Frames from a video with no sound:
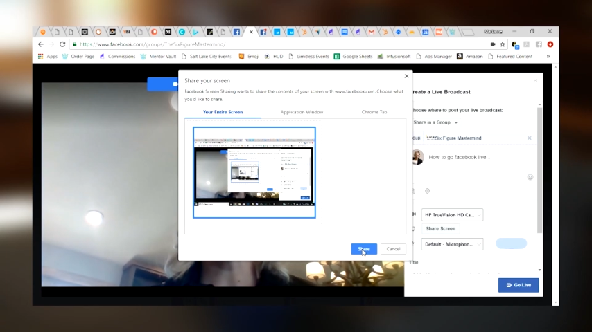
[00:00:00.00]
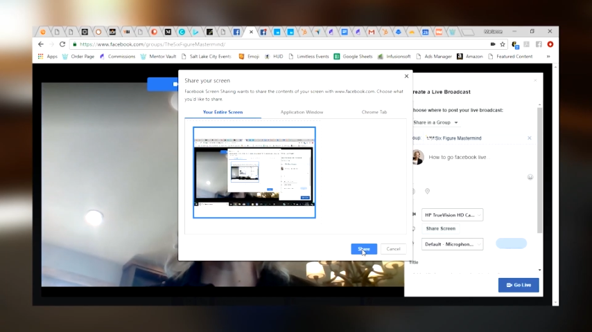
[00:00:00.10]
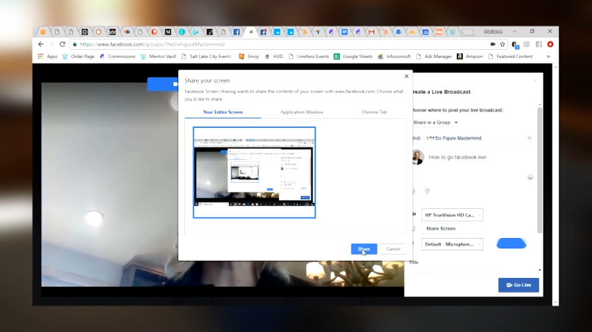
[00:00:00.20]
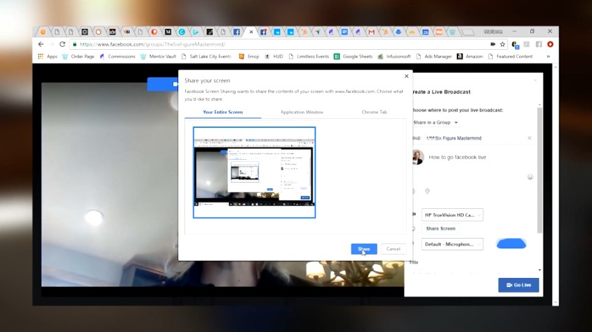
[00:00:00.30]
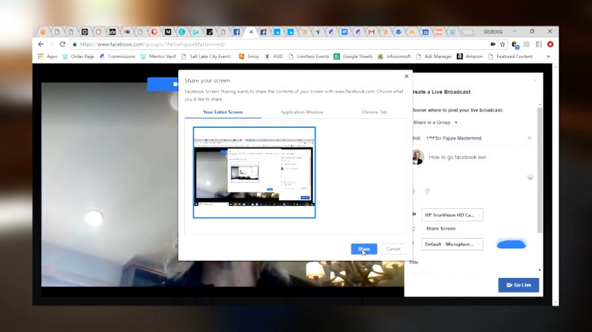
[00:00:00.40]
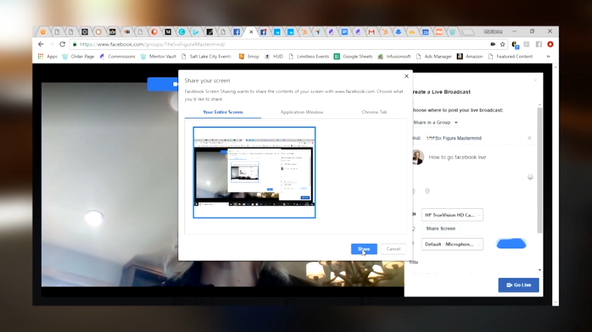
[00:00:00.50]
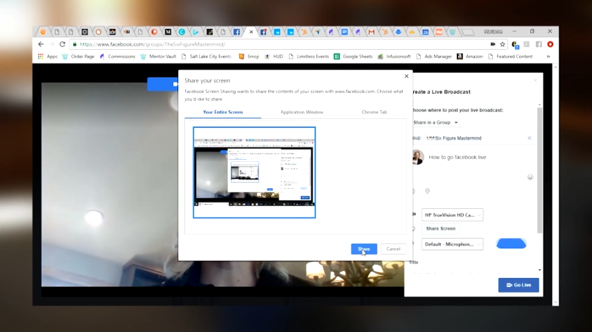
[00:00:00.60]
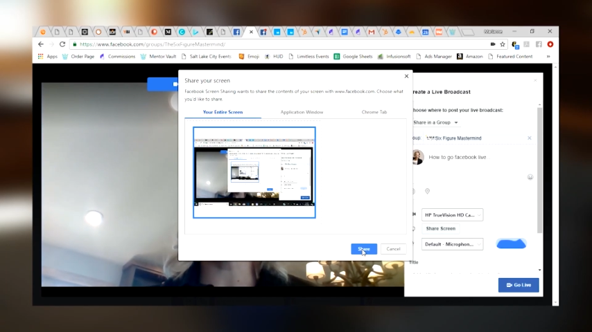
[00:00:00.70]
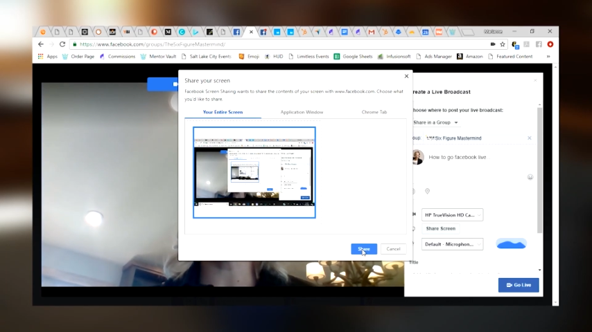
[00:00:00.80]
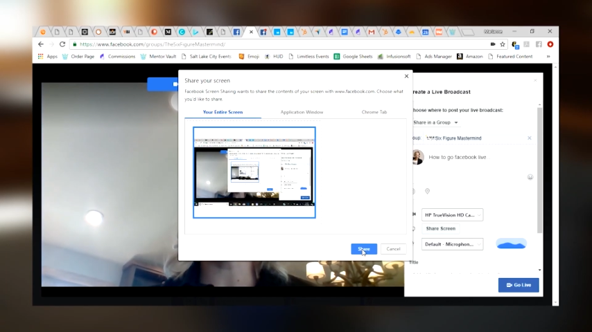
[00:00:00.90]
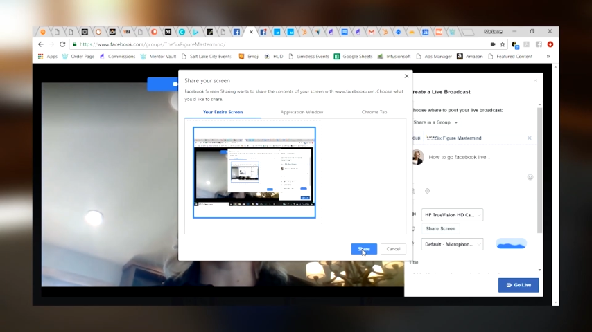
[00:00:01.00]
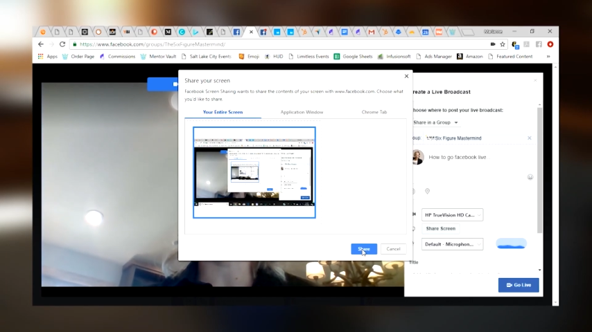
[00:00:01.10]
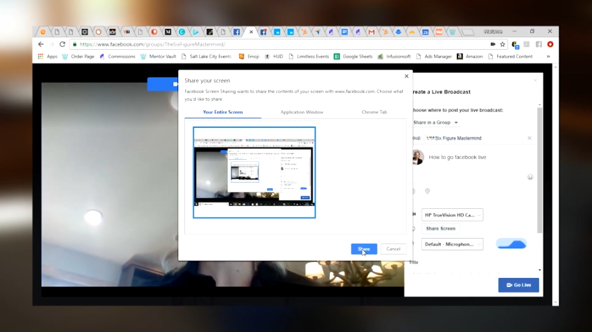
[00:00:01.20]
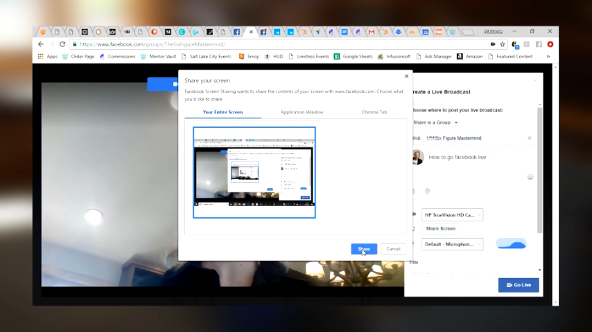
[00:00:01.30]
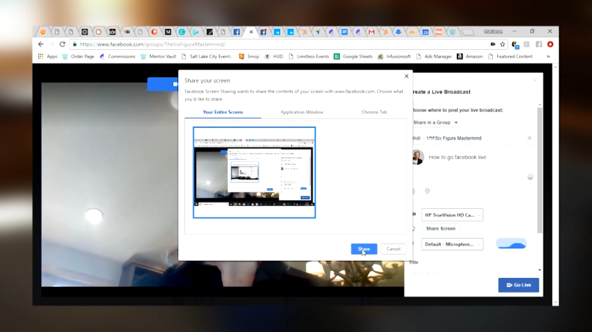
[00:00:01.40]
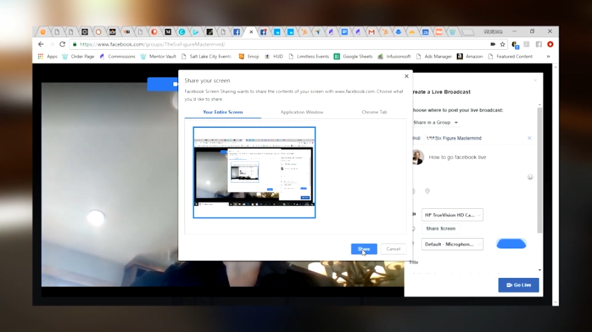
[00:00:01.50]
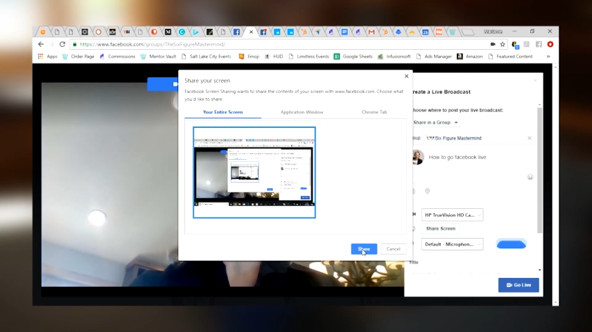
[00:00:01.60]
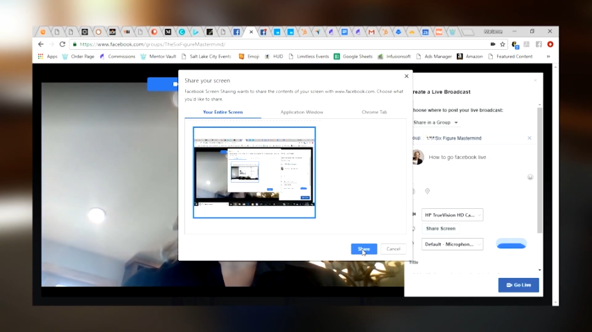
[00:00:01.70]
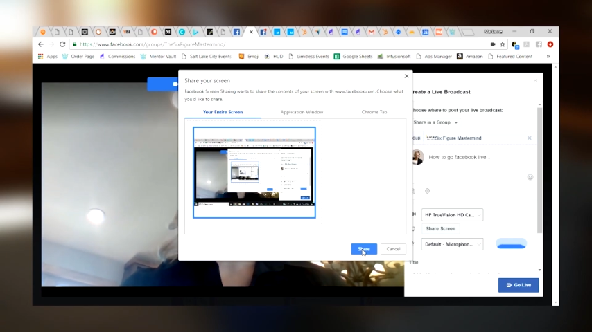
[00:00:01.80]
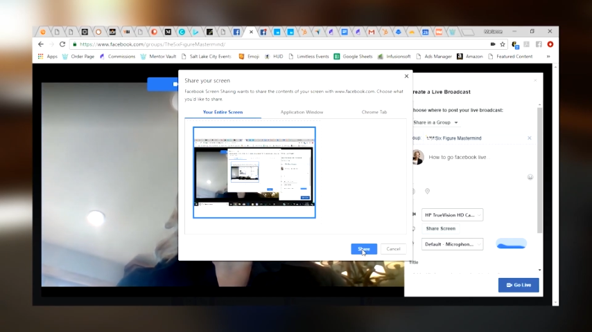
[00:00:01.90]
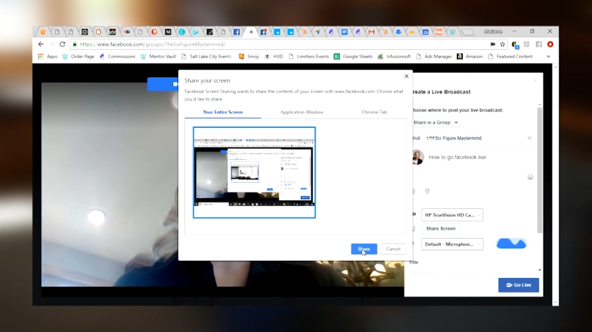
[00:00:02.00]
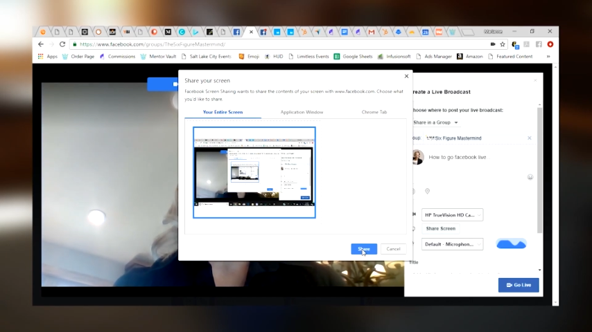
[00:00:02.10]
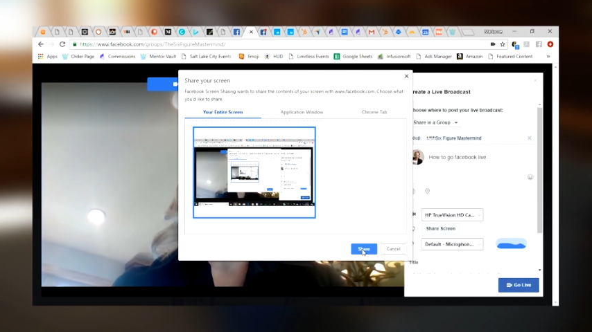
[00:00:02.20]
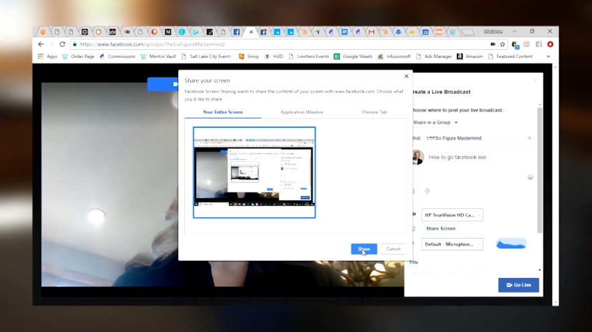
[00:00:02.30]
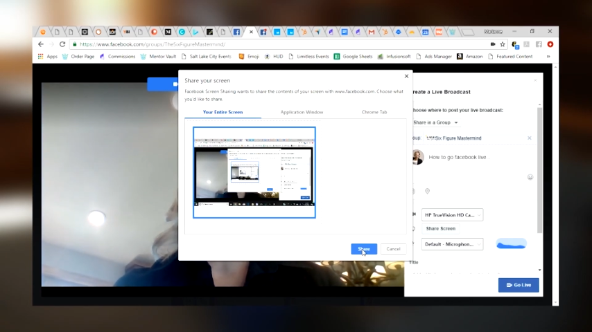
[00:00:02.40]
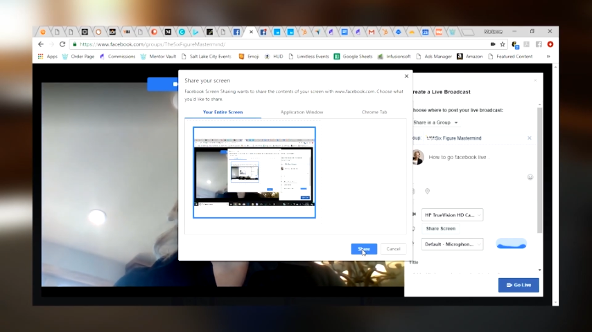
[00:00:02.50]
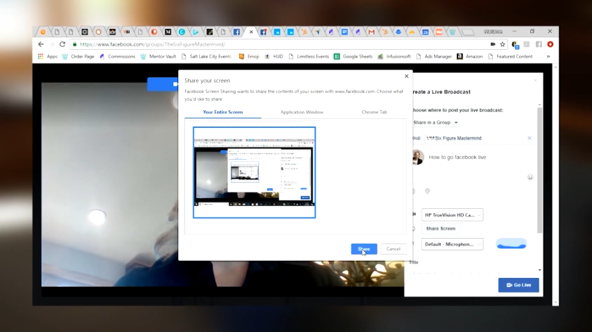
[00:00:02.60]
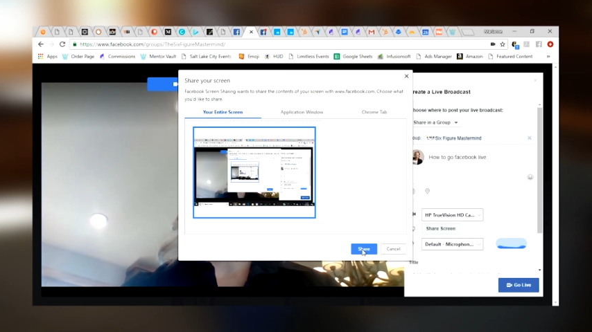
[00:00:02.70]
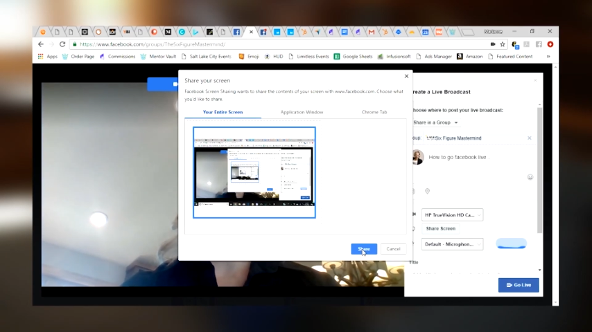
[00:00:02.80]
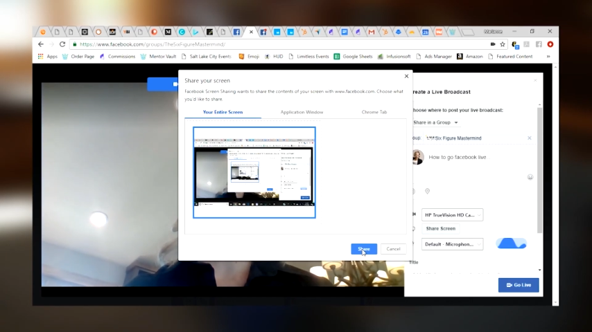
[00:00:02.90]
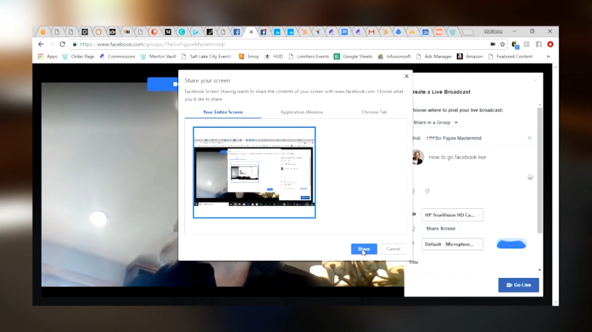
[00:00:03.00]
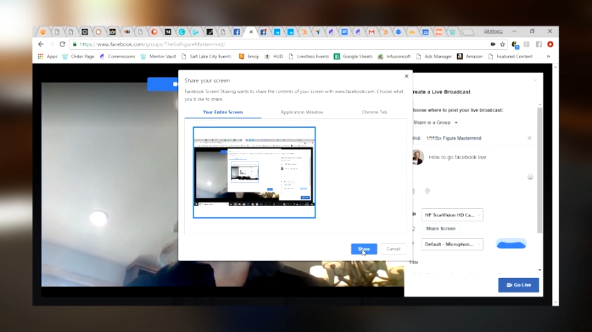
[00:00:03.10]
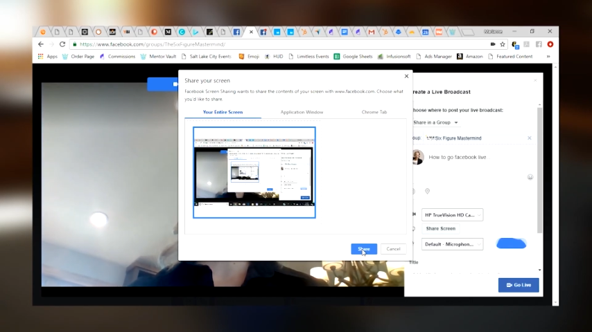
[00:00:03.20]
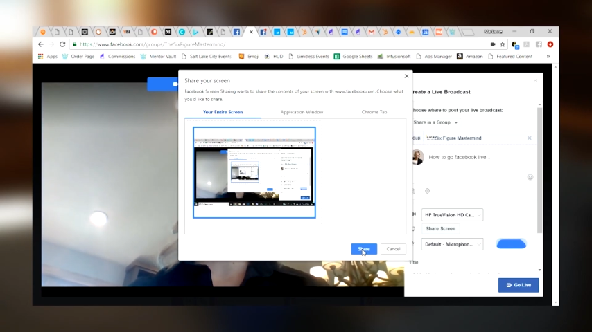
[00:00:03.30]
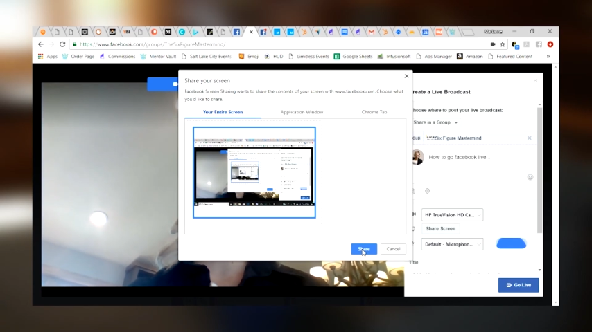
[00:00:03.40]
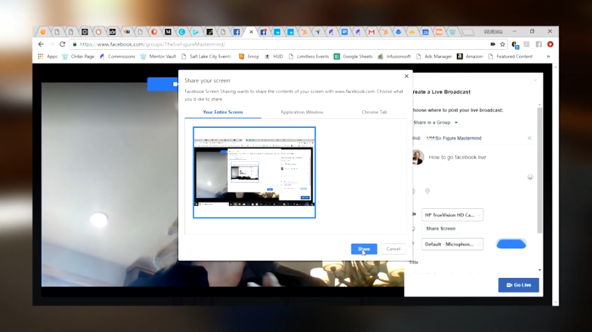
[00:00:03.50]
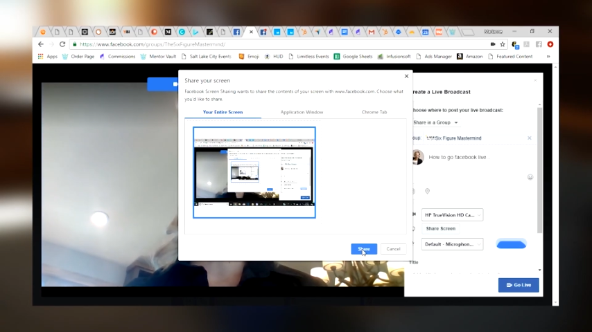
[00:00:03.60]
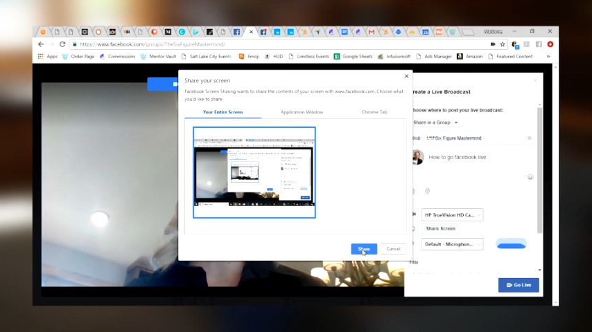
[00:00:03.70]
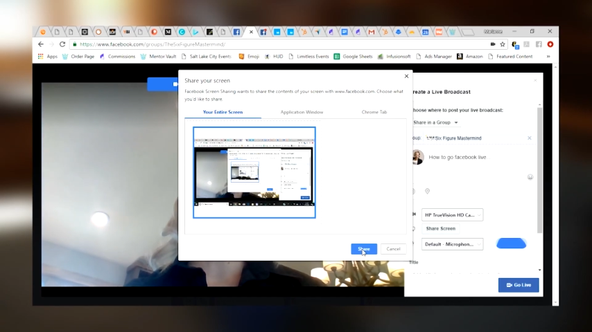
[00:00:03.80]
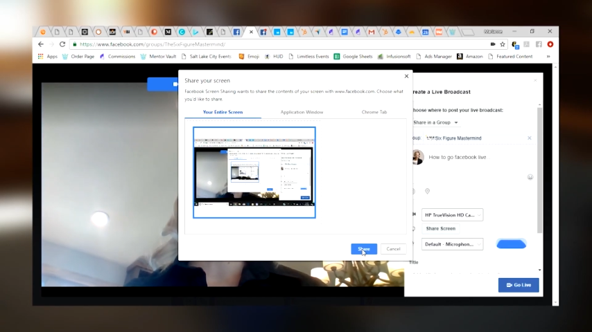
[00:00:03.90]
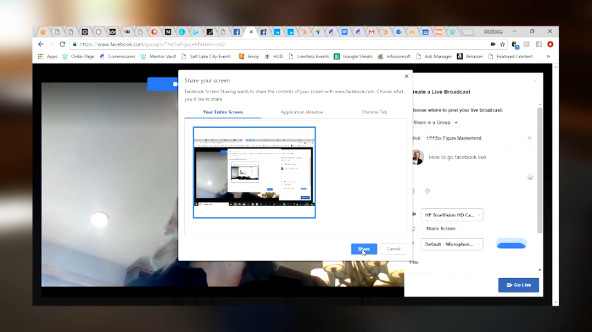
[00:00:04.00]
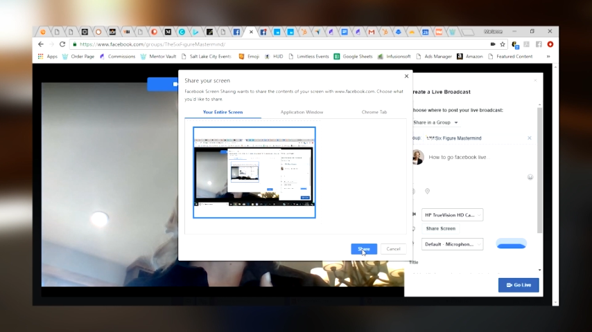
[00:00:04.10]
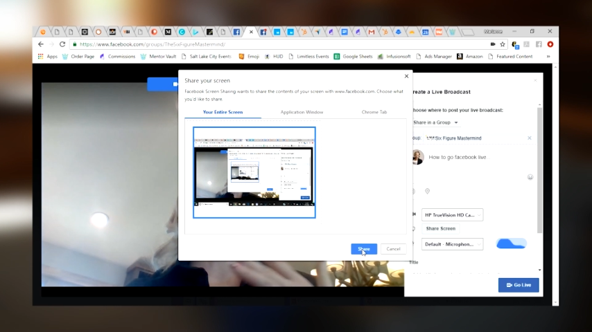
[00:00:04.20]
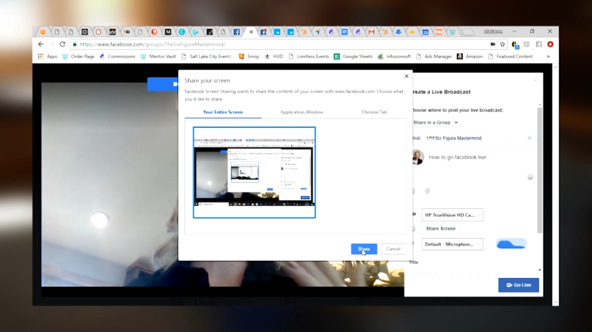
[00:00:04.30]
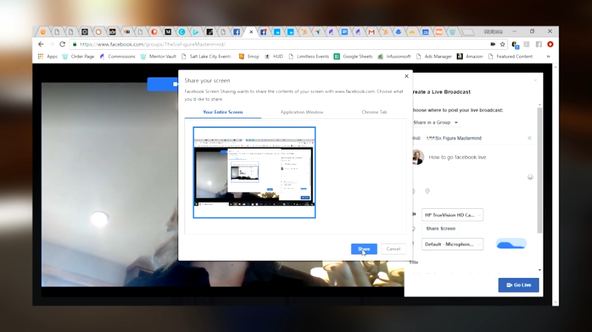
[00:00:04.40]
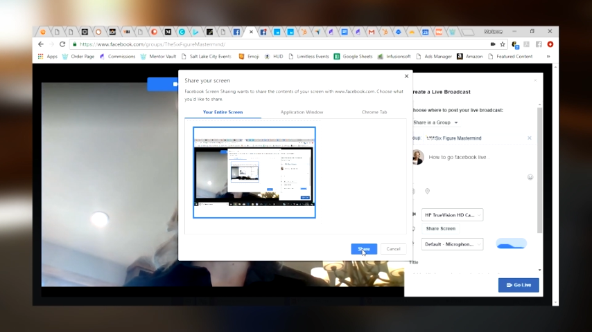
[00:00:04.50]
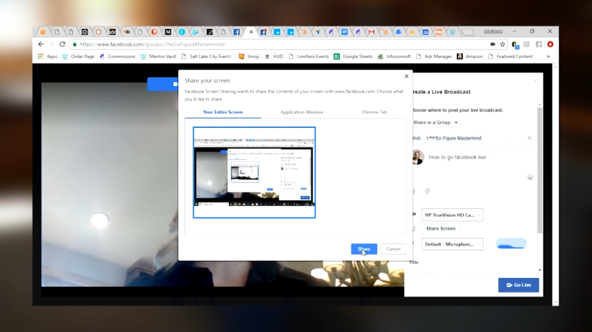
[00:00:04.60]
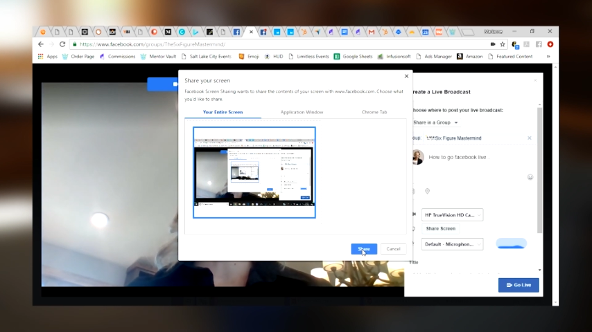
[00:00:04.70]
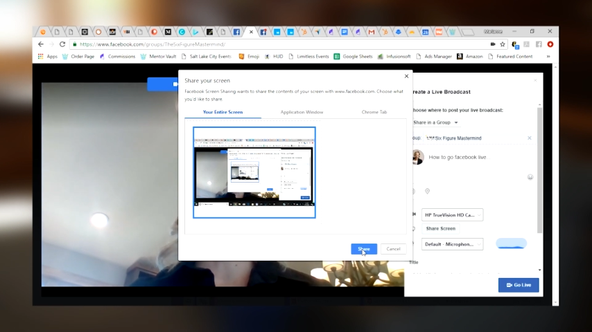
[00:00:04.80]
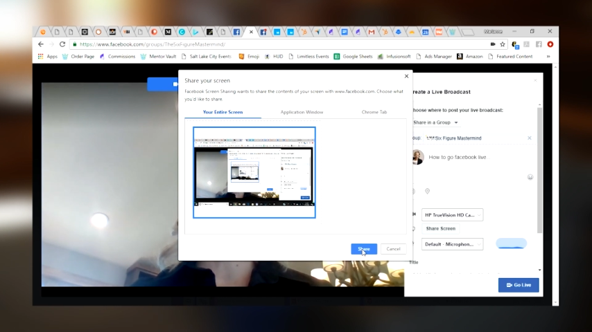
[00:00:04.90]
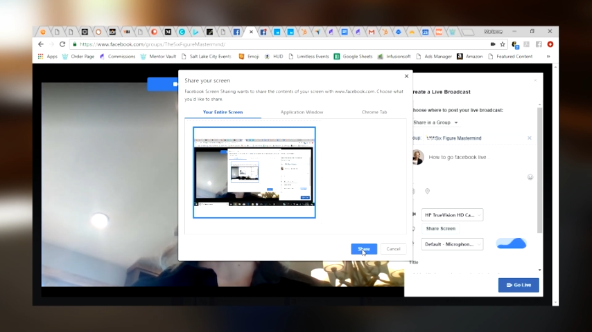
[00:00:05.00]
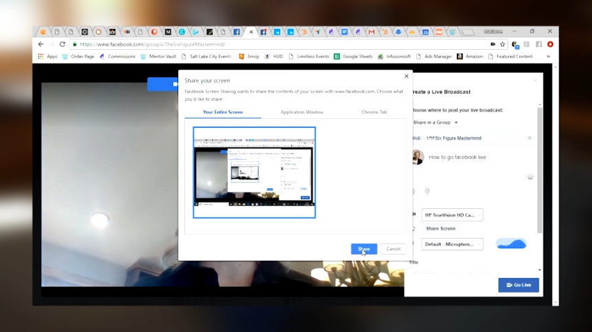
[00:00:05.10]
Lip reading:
[unreadable: no face in view]